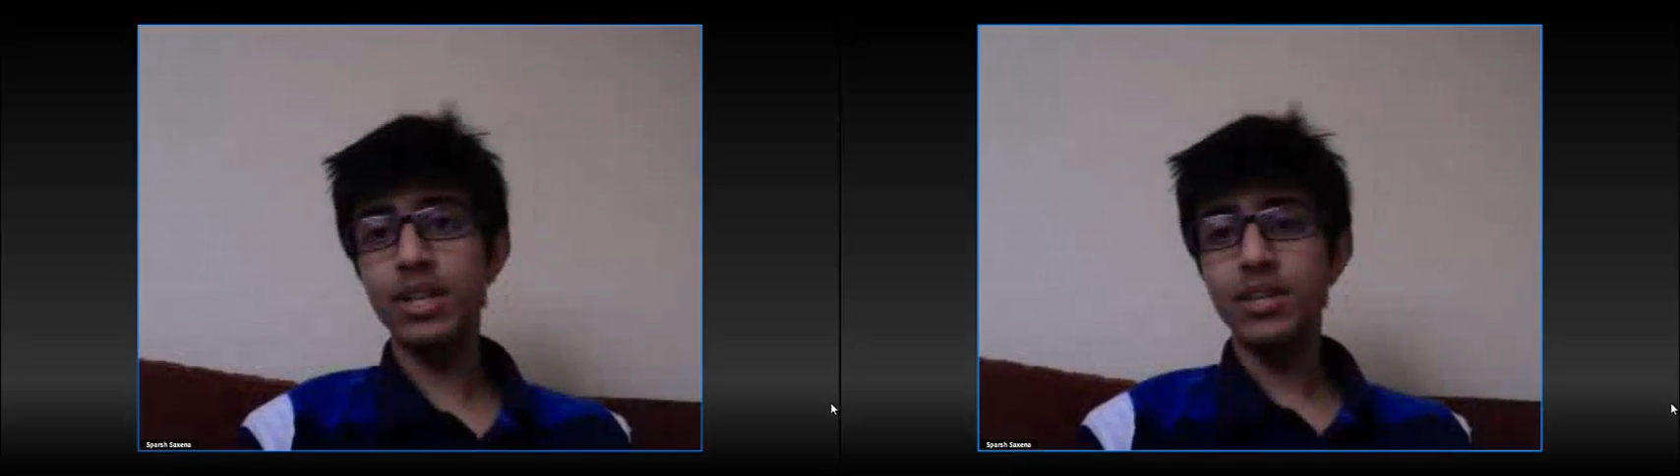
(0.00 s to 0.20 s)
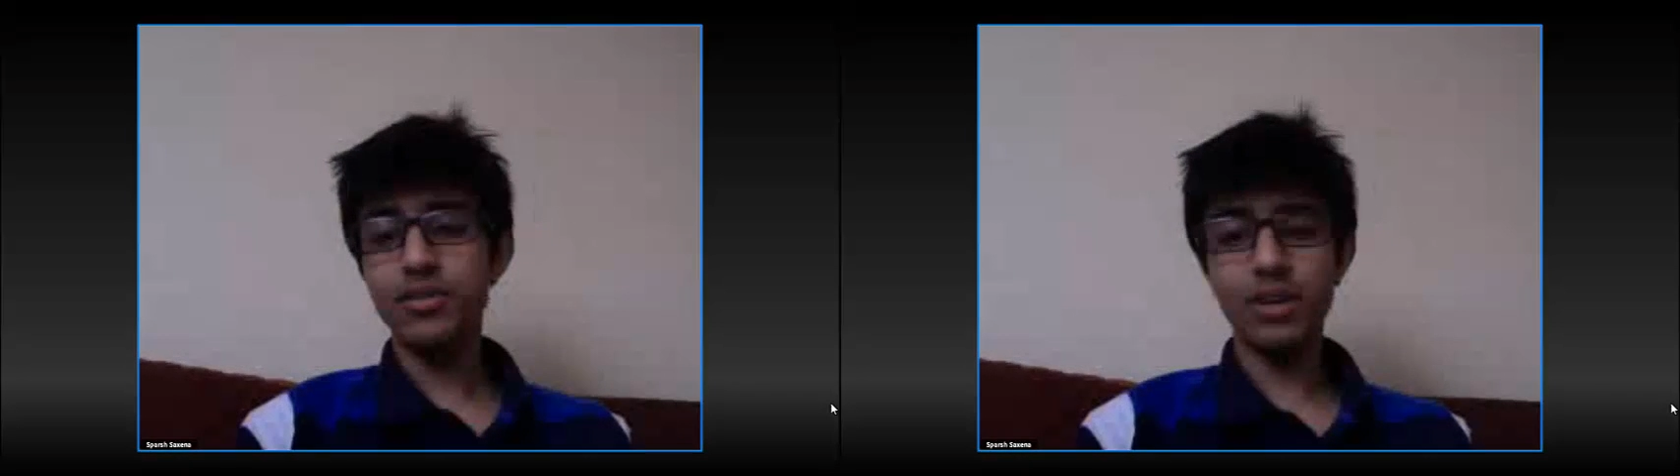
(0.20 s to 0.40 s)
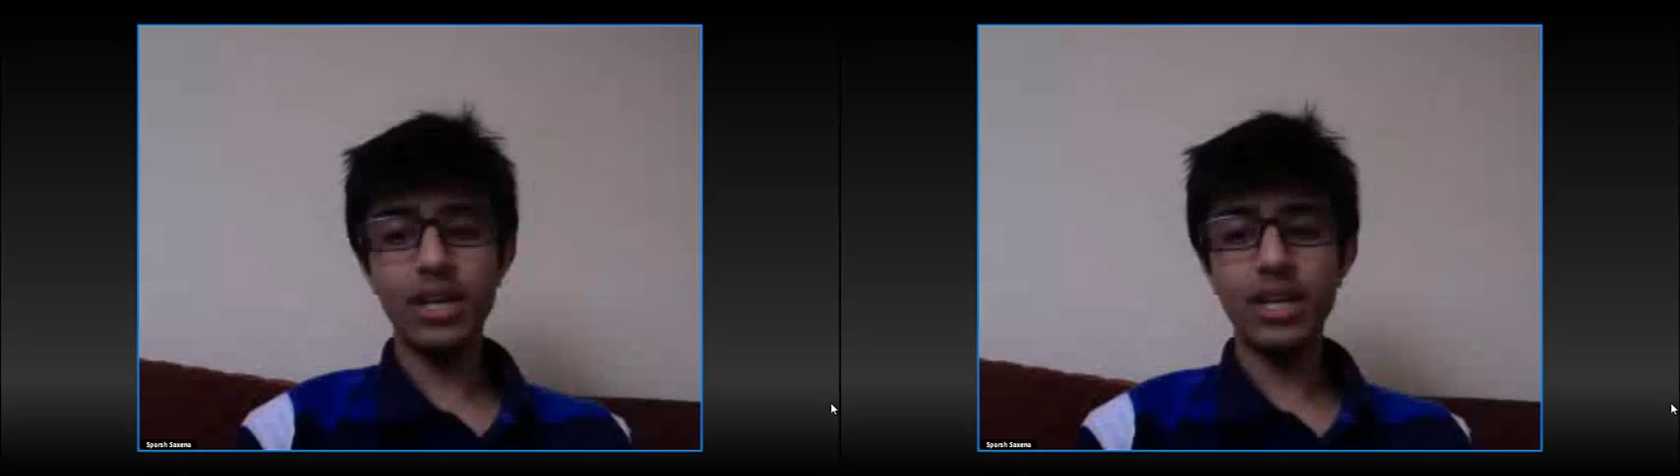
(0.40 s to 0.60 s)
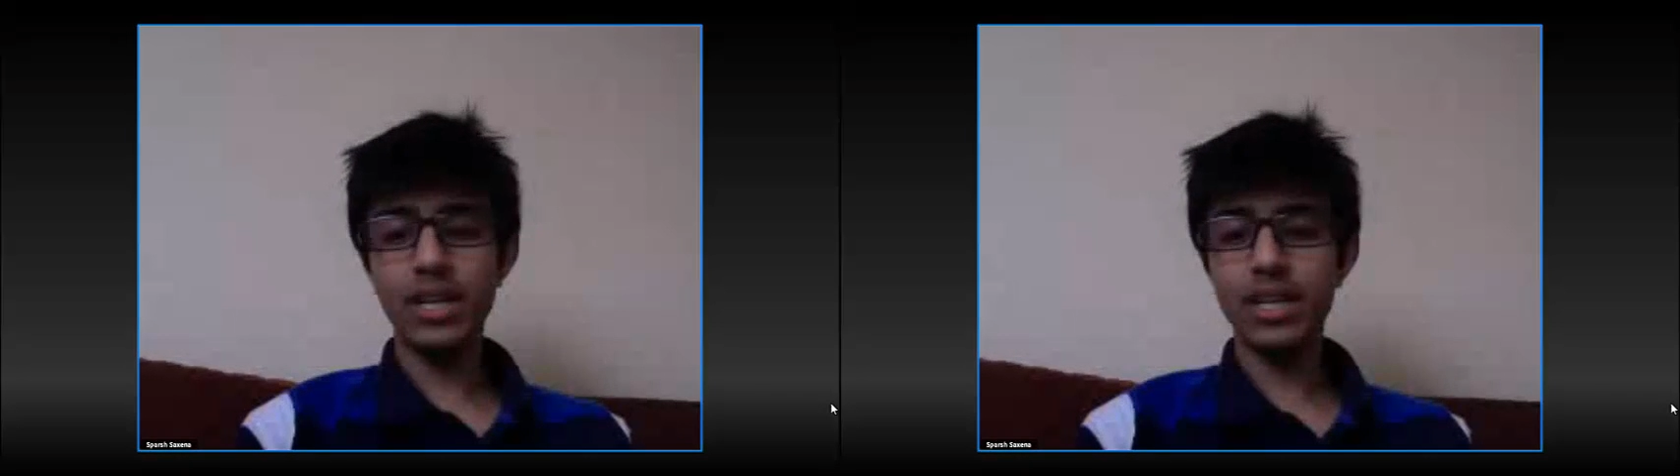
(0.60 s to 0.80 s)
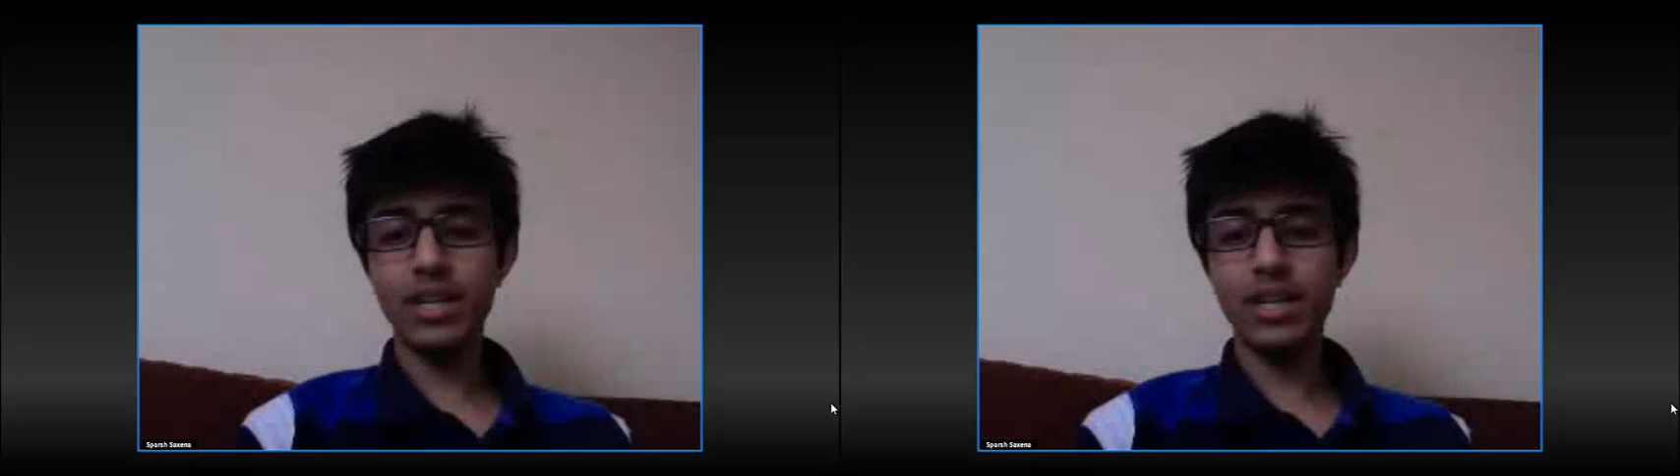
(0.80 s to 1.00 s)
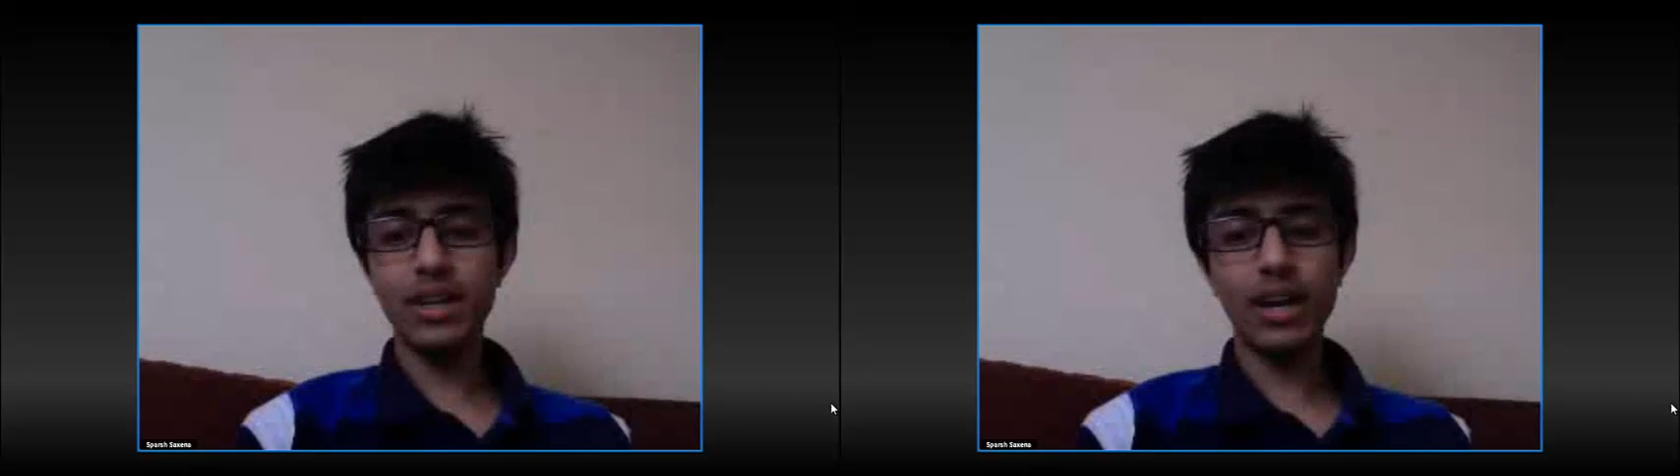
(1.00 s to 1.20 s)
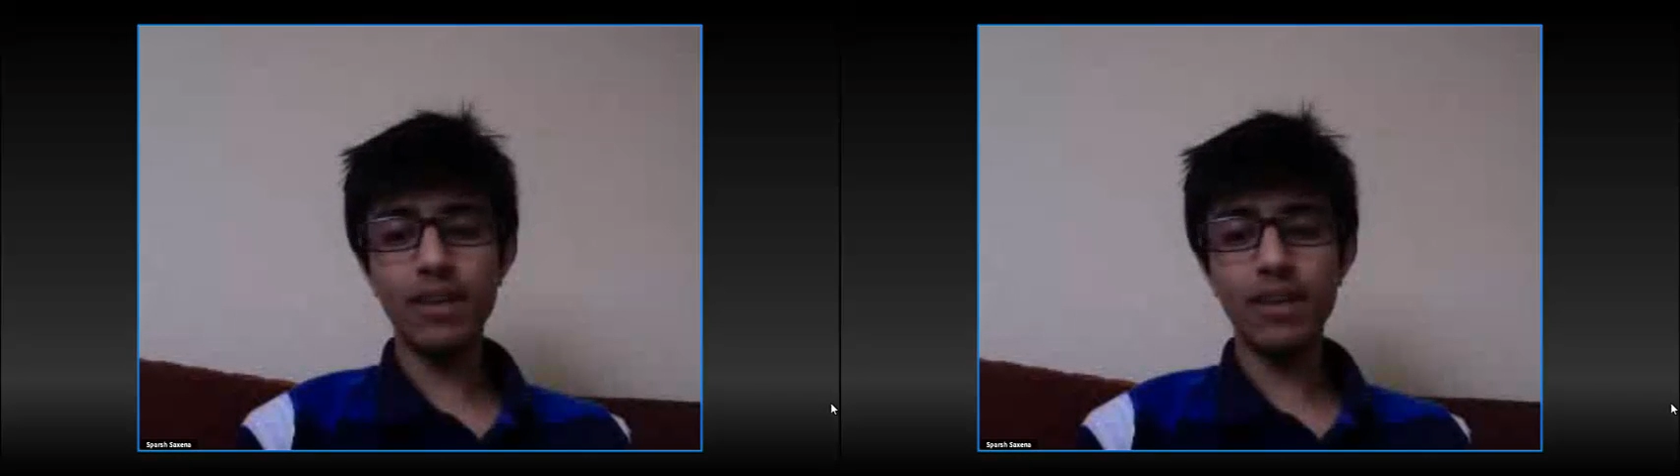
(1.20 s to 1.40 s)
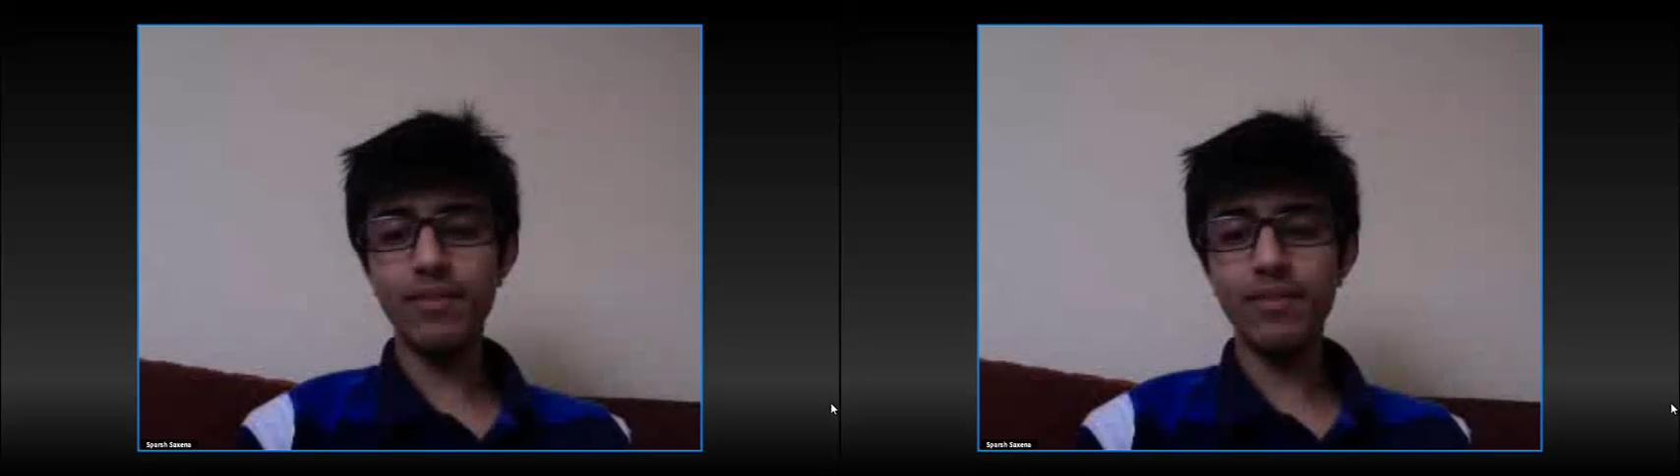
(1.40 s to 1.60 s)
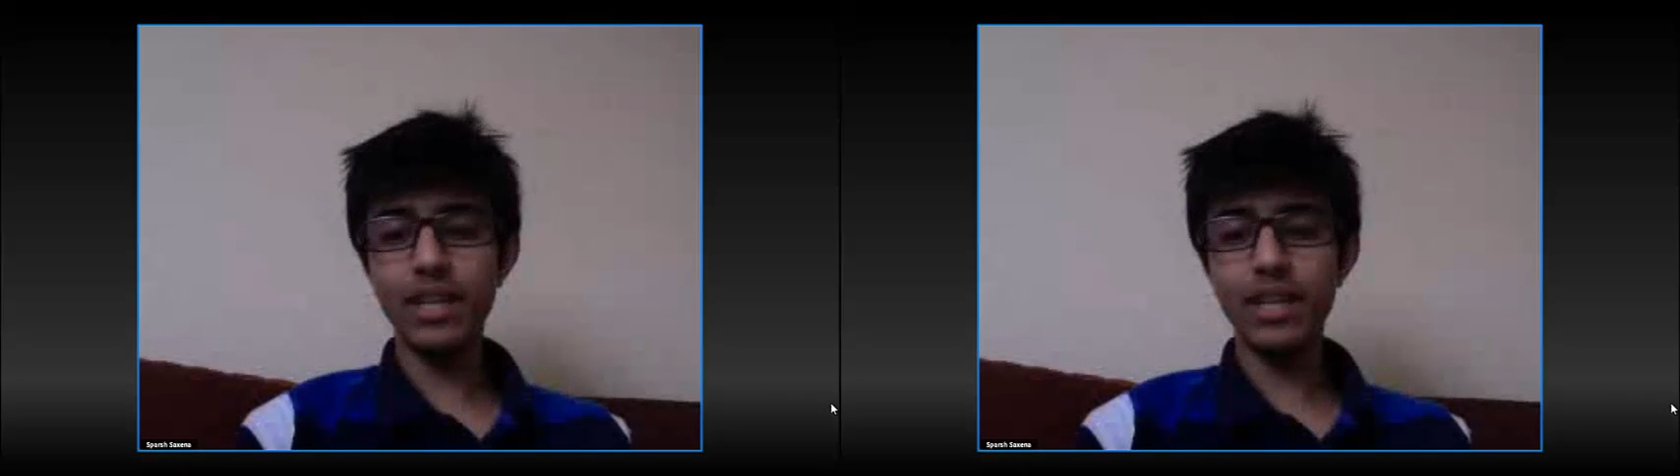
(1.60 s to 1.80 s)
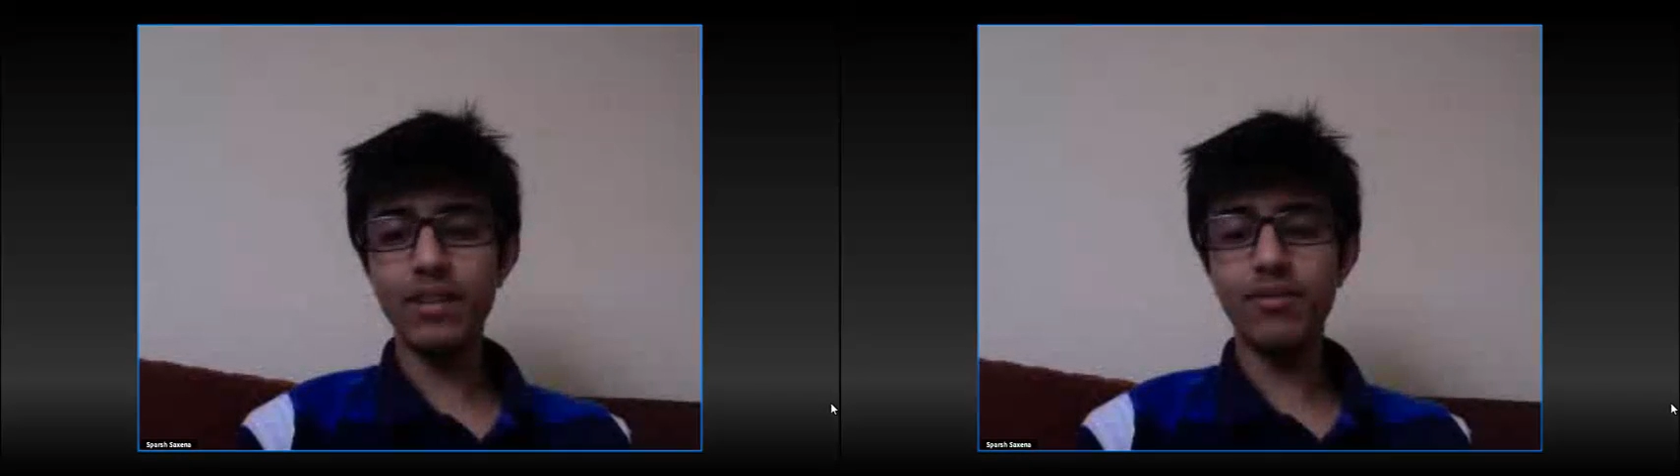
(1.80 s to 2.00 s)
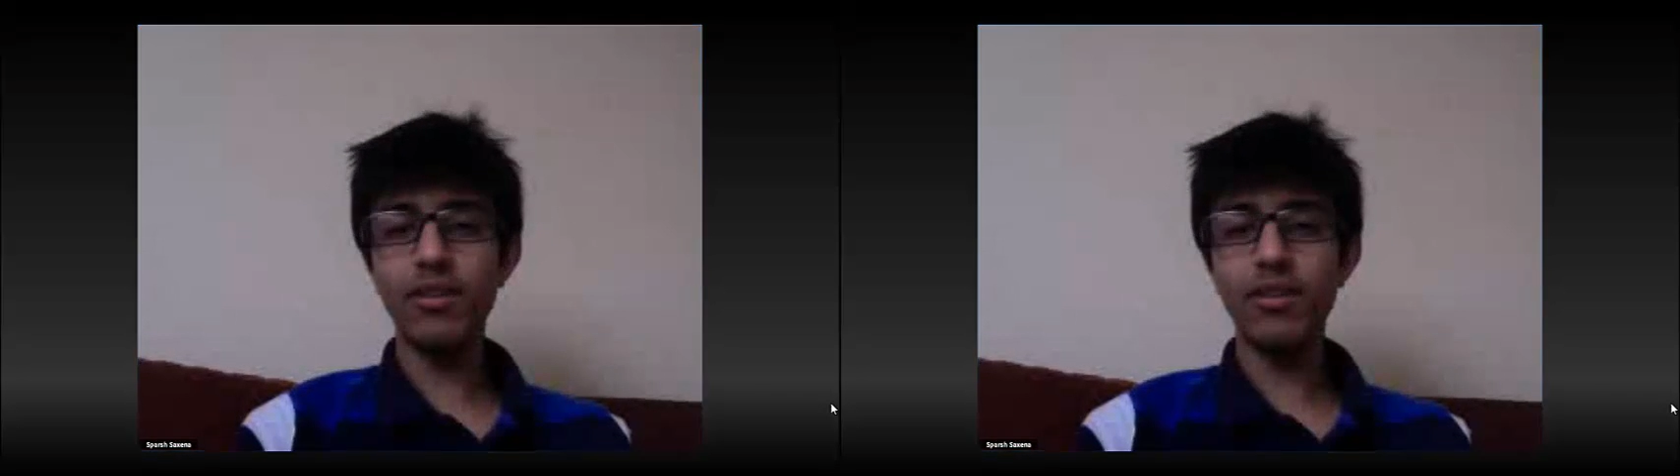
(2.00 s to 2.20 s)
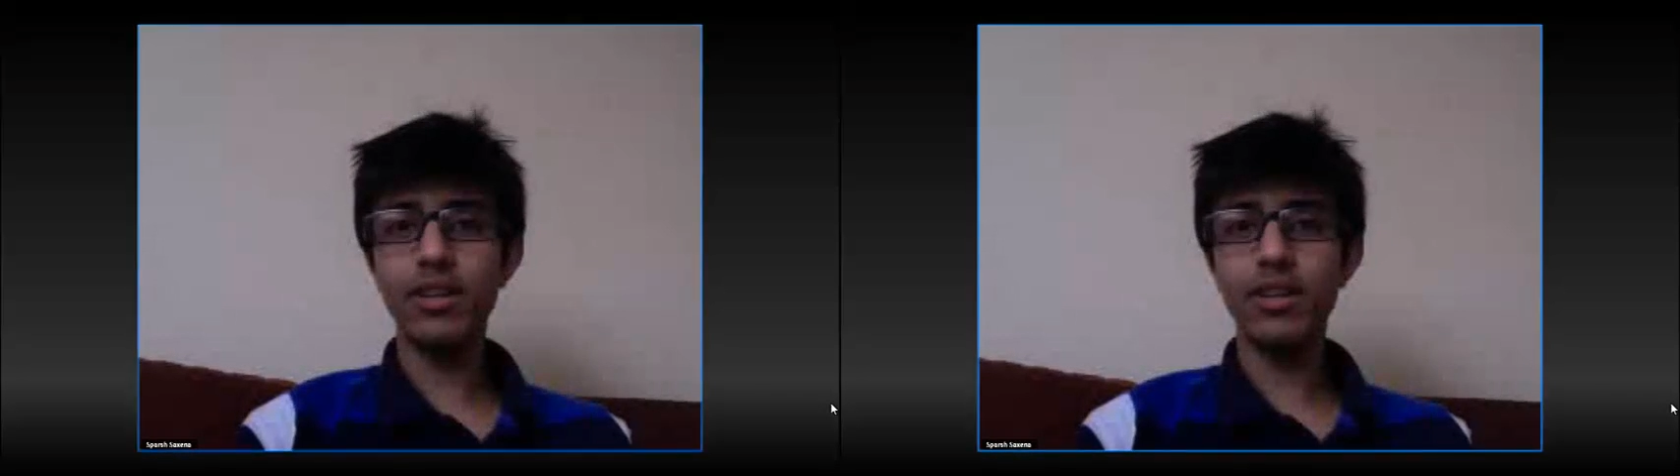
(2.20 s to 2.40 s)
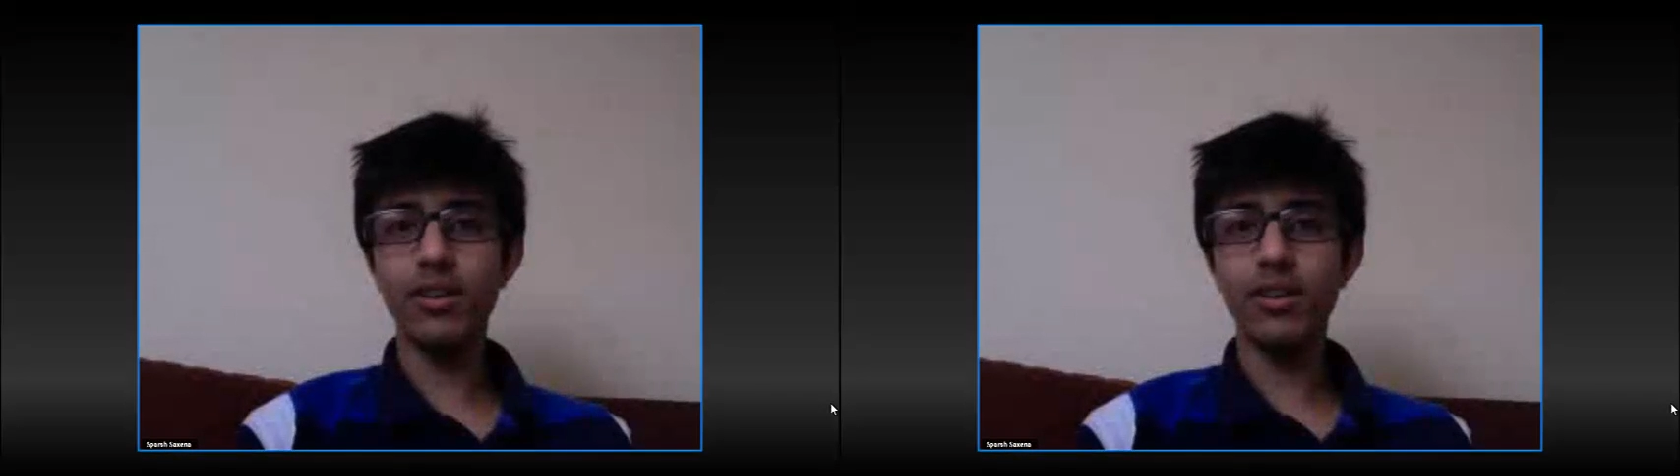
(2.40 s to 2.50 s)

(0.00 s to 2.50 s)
So I'm very involved in